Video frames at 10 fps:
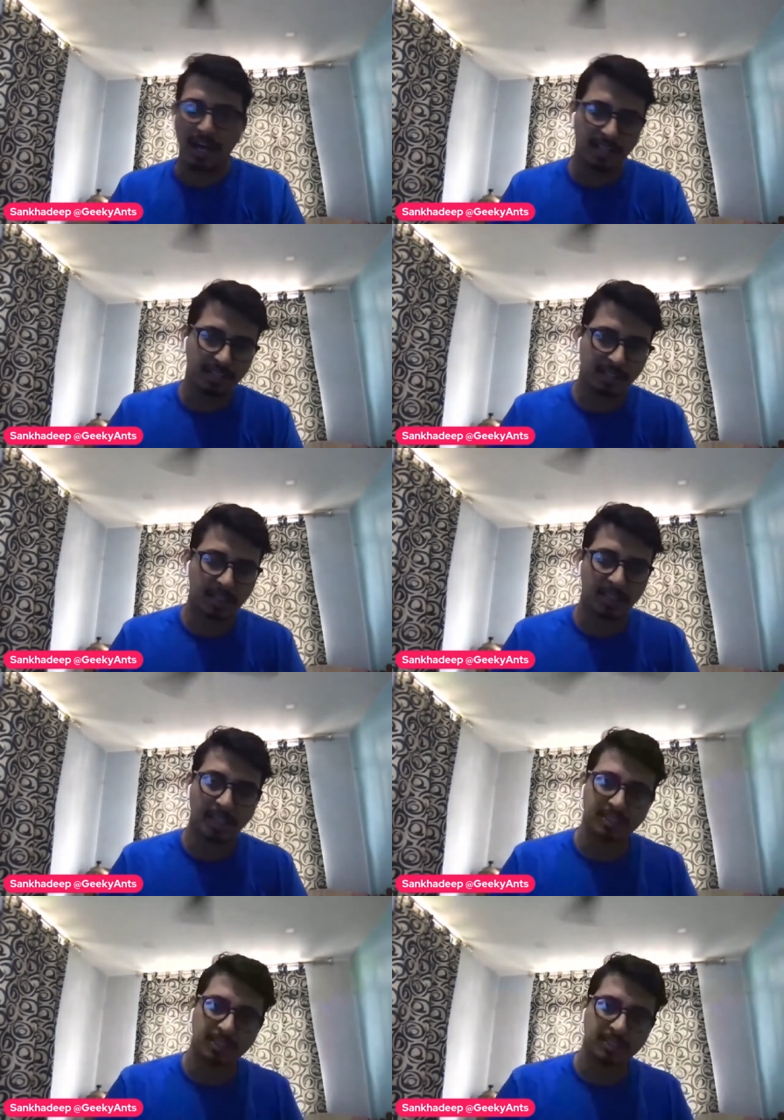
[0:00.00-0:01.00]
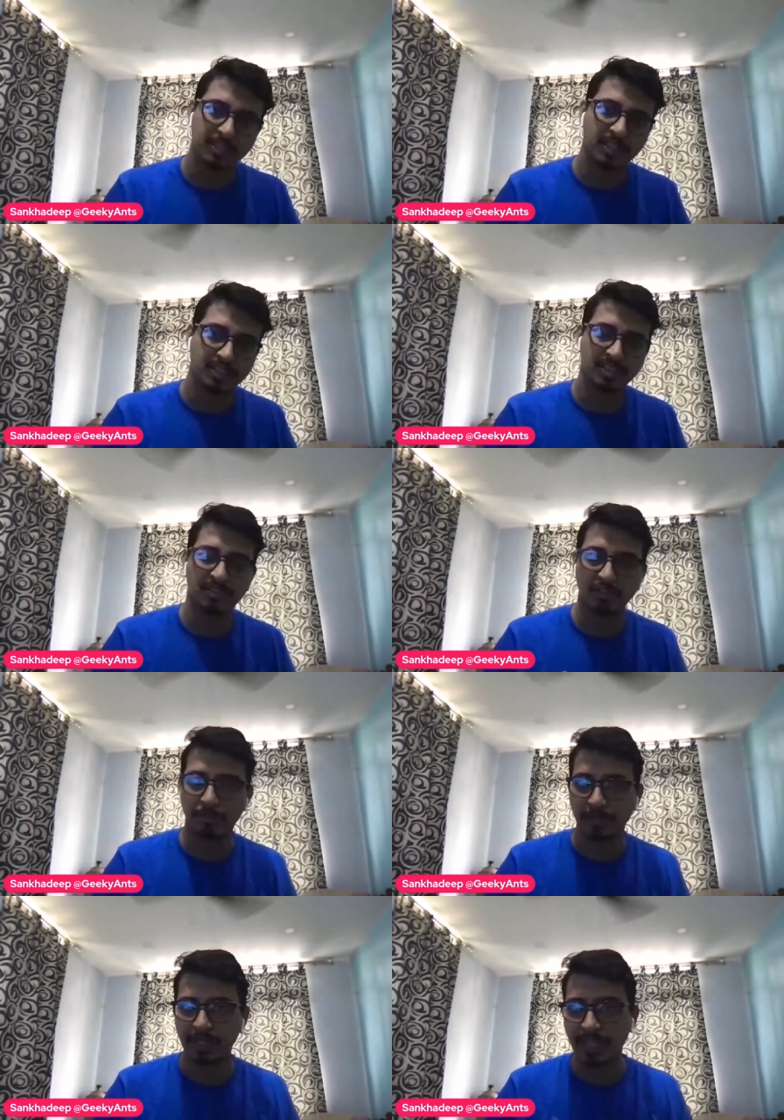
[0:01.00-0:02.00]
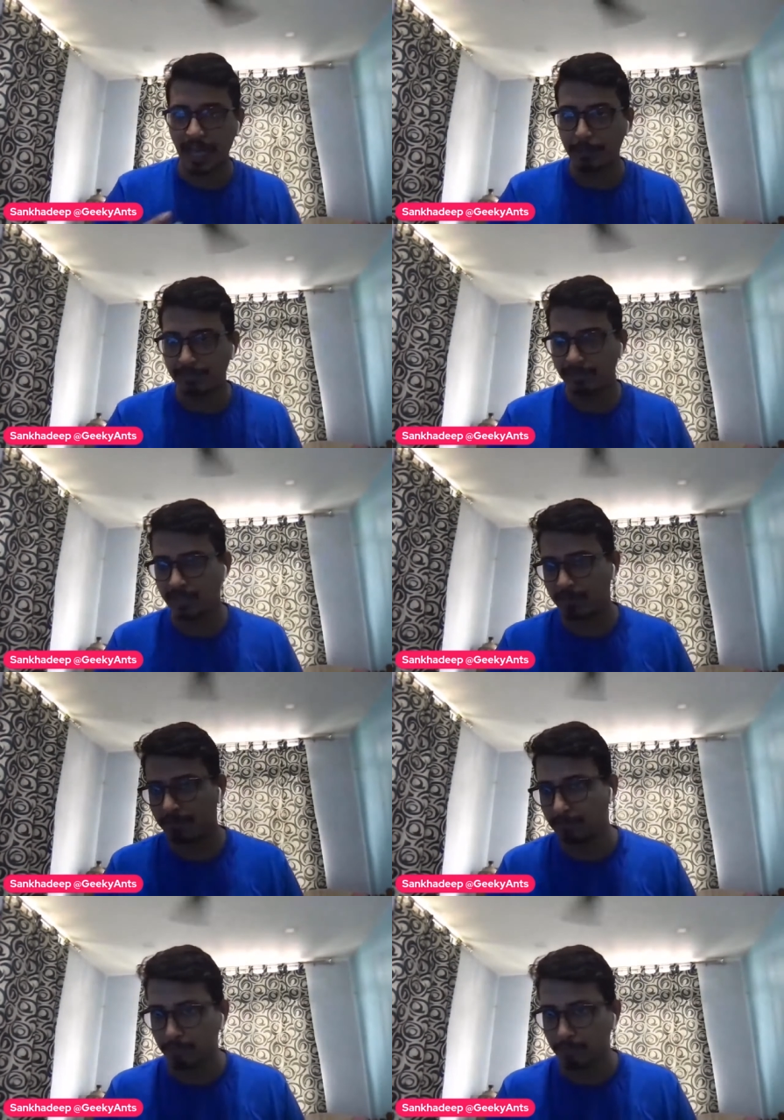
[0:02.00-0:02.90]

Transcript: other organizations, as in we build apps for them,